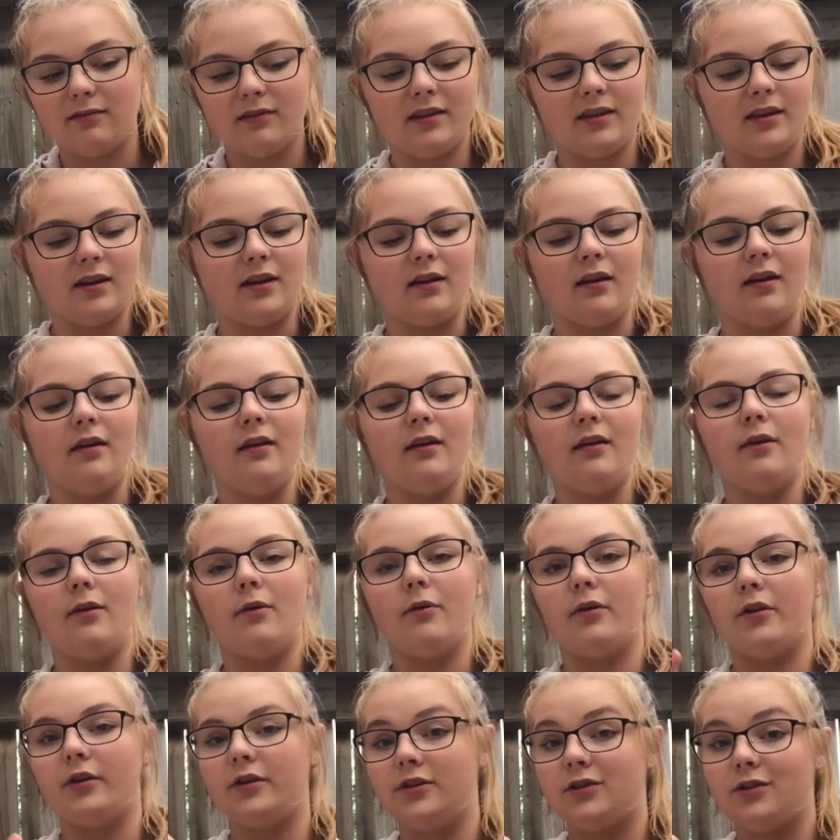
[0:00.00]
with it
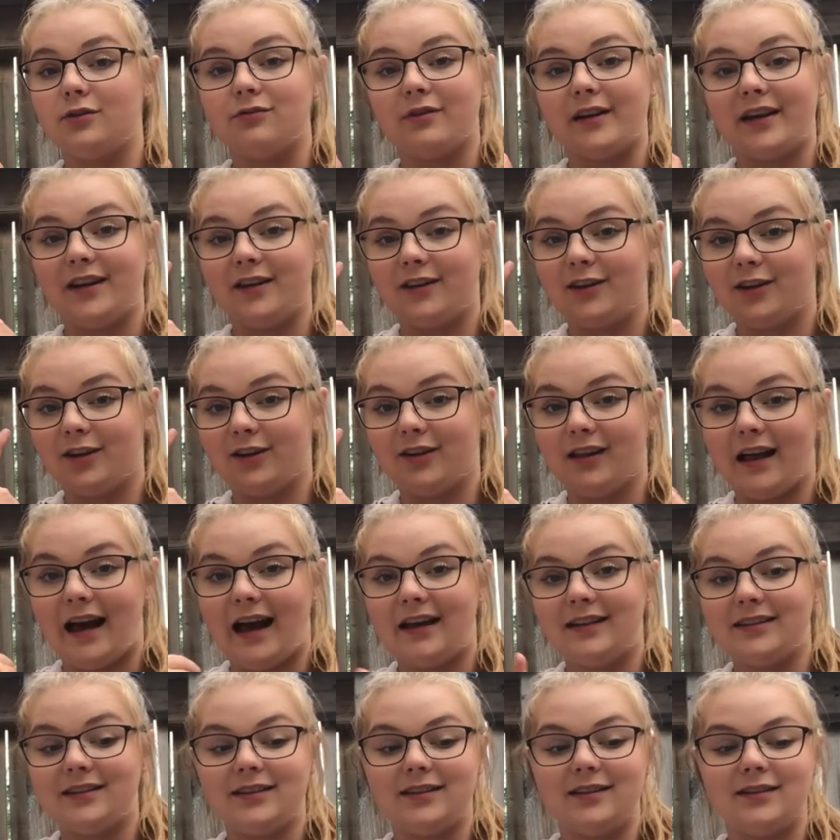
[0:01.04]
or just regular
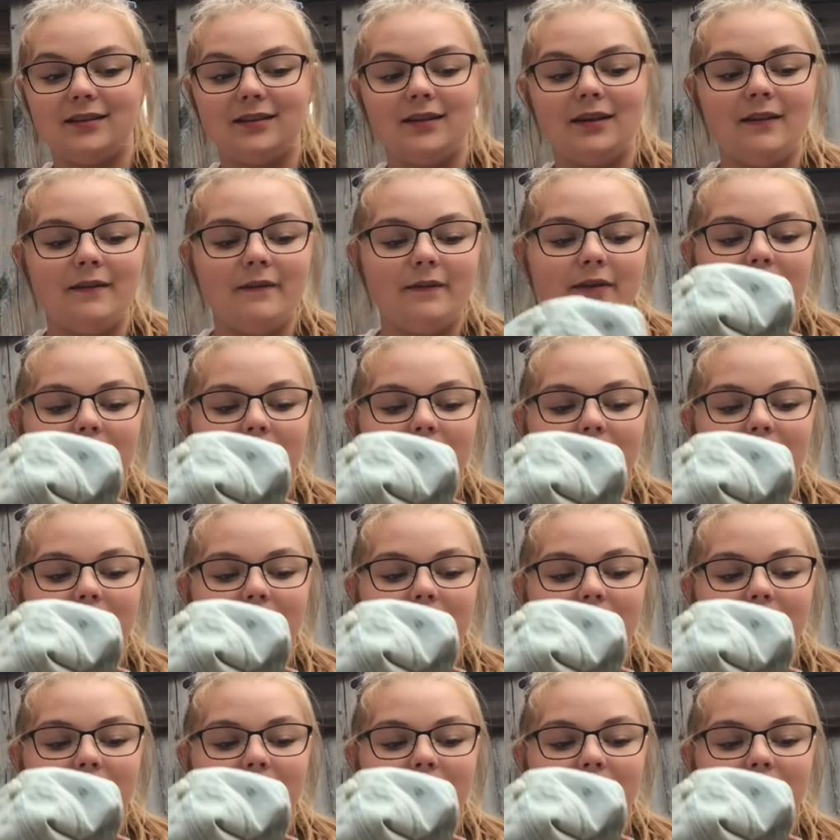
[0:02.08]
glasses.